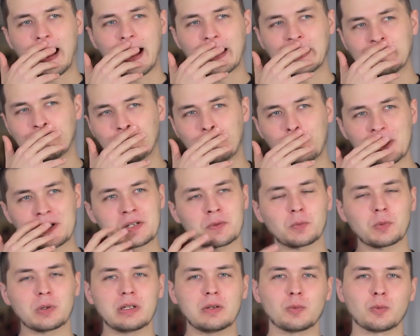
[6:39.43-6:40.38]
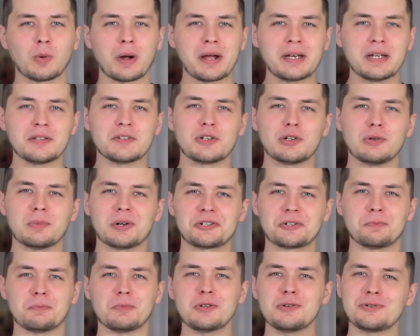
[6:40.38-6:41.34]
I wasn't really writing too
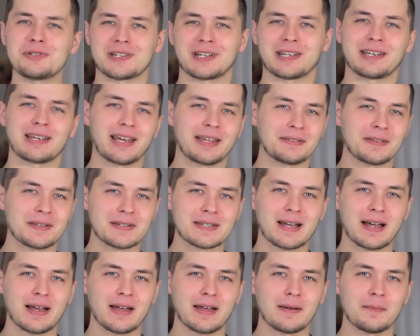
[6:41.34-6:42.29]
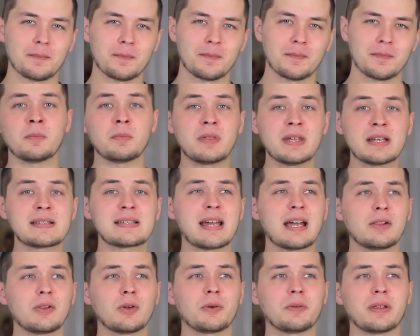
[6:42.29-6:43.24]
much music at the time. From this,
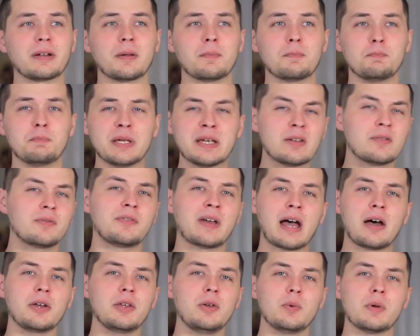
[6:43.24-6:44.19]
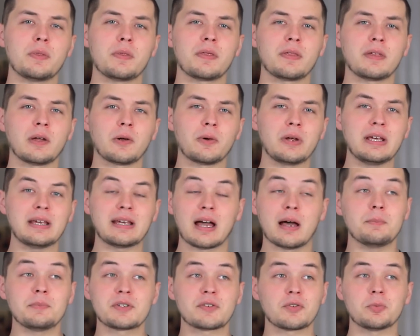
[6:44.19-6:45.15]
I learned that a big value in theory
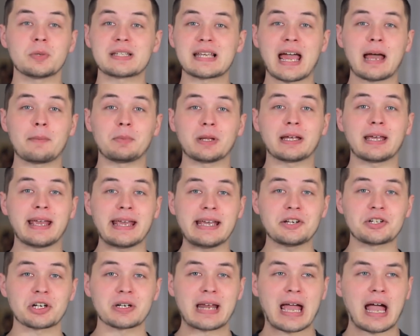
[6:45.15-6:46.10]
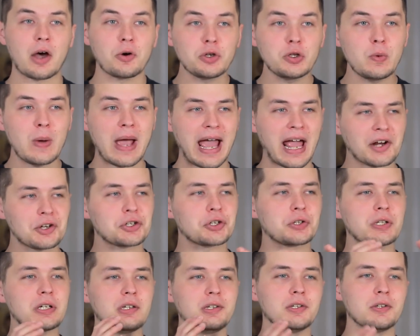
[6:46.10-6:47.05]
comes from its application. How do you
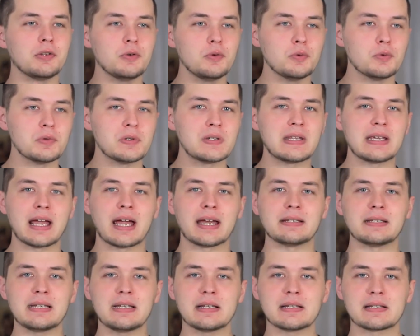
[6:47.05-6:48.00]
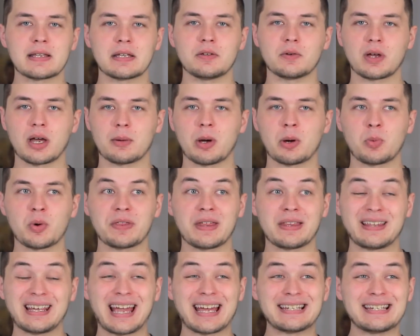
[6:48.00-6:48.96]
actually use the ideas that you come up with
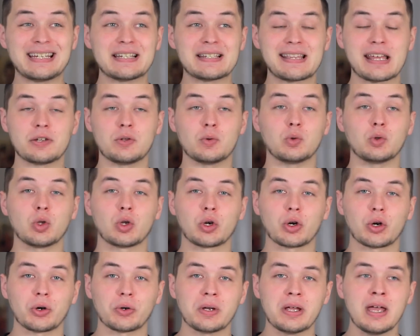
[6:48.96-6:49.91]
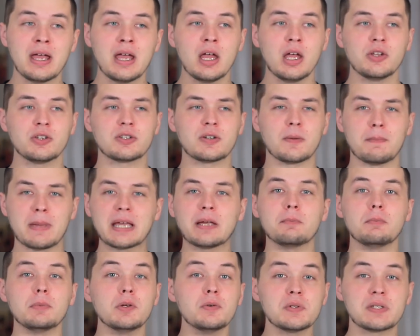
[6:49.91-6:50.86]
and the ideas that you learn to
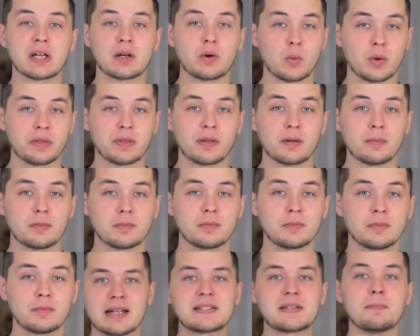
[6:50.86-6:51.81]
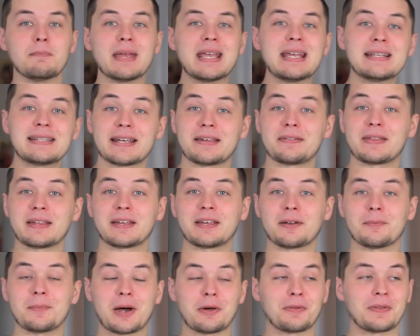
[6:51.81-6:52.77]
make music with them? It's amazing
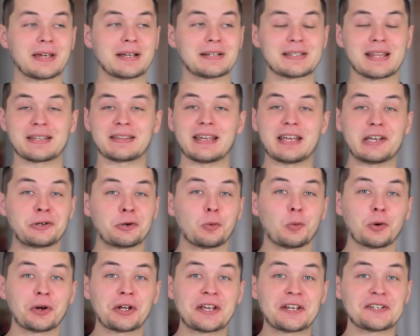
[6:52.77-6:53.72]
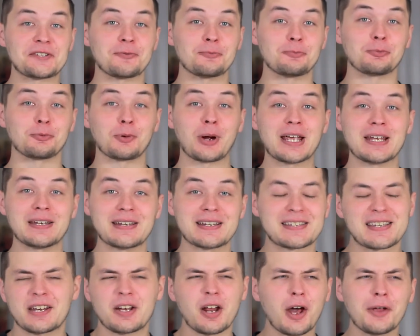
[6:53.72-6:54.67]
thinking about things like the inner workings of
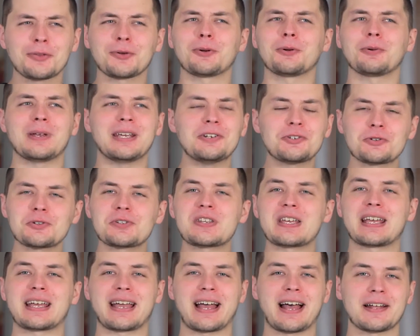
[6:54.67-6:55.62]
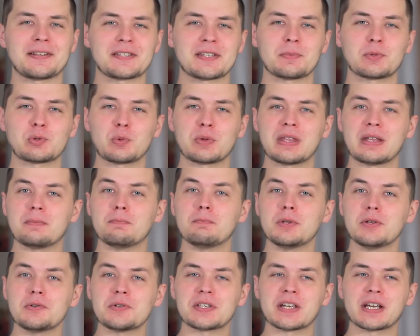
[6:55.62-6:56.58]
brightness and other interesting concepts within
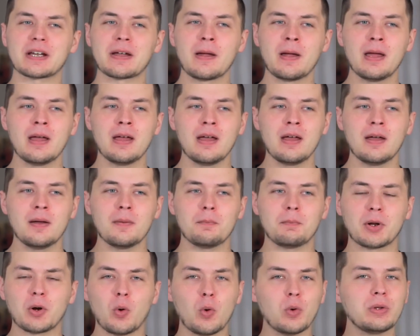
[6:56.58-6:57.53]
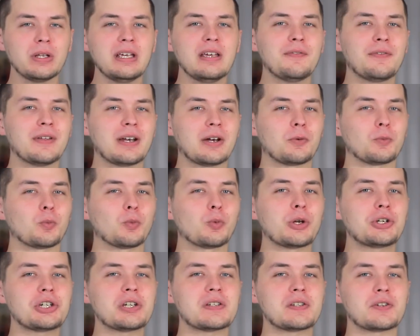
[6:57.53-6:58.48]
music but only if it
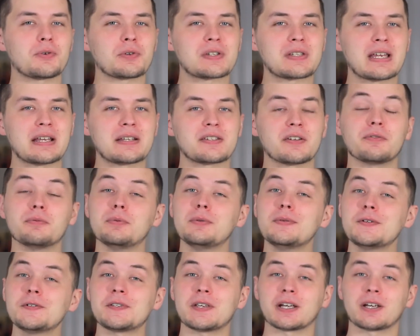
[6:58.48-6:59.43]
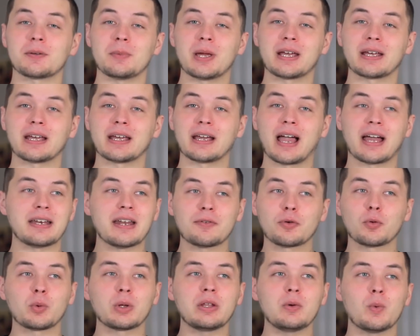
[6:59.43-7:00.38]
enriches your sense of music making. I
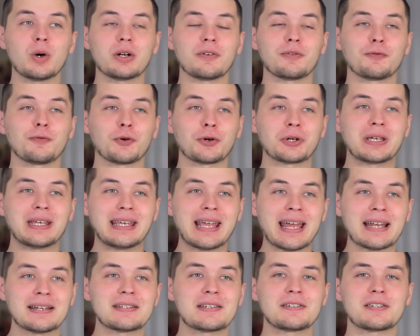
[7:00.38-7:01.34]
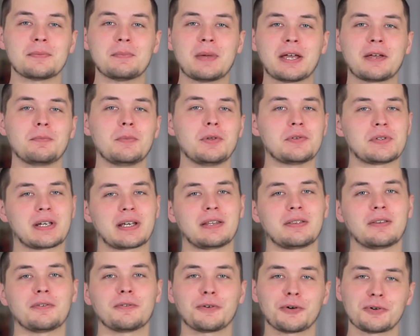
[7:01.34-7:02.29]
never really want to forget to make music
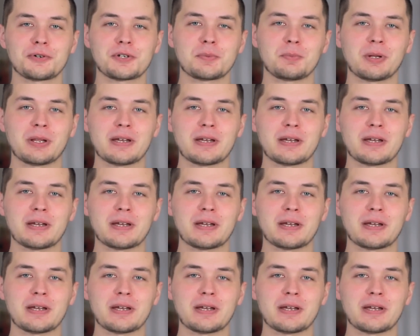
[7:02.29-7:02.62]
in the first